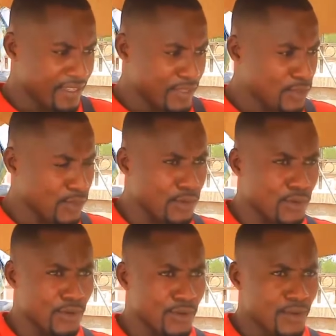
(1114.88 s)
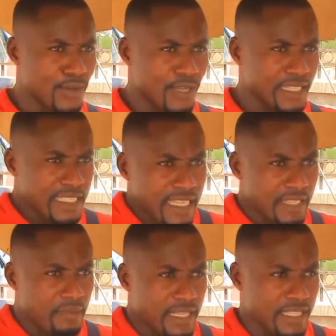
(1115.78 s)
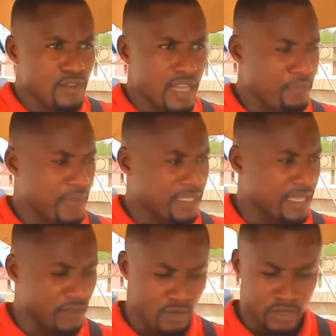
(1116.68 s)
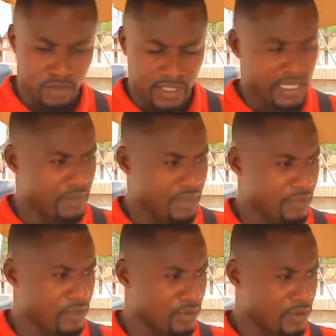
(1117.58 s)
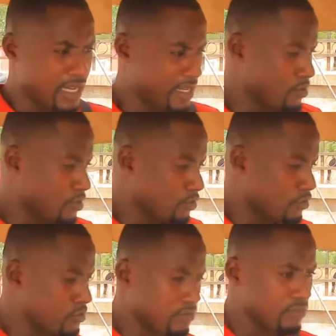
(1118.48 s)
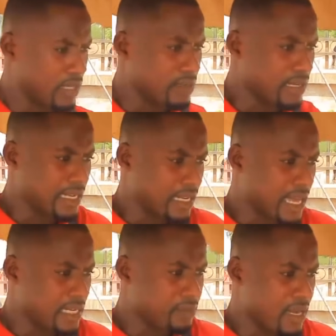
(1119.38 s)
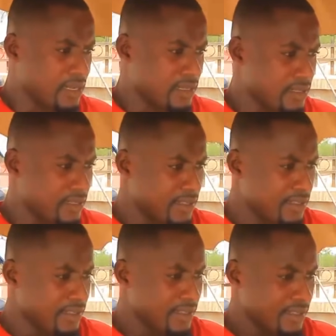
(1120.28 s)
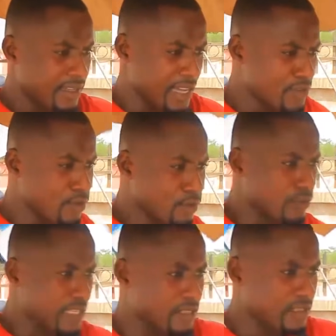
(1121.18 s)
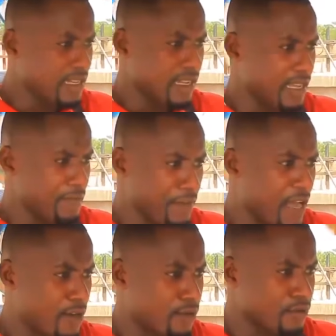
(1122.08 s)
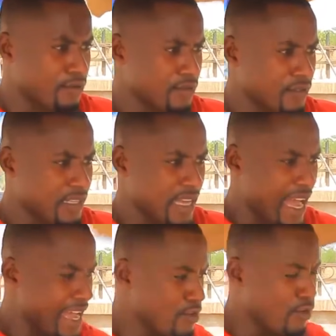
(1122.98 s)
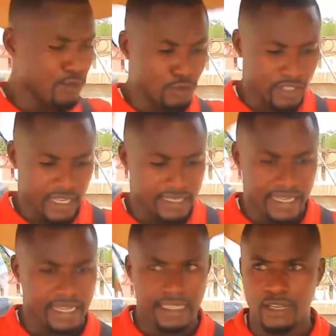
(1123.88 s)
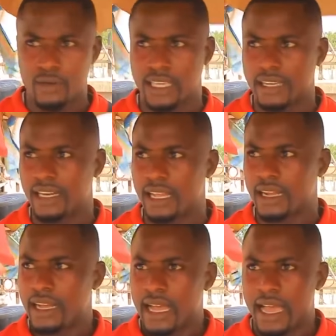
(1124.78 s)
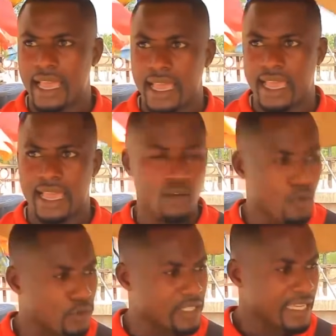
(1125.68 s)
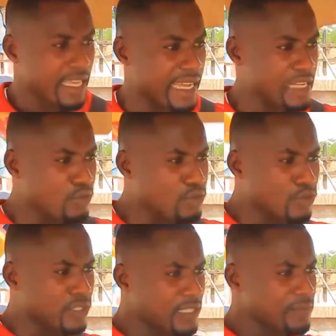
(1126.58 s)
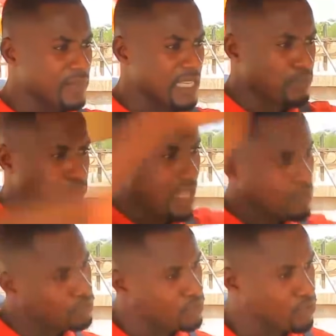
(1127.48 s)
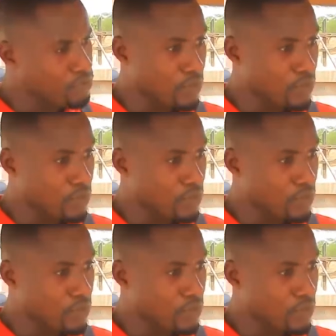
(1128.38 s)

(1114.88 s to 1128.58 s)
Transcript: So, just imagine you are a pastor, you are using the Bible. Are you going to kill an animal? Are you going to kill a fowl? Are you going to stand there and they will kill a goat and they will use his blood on you?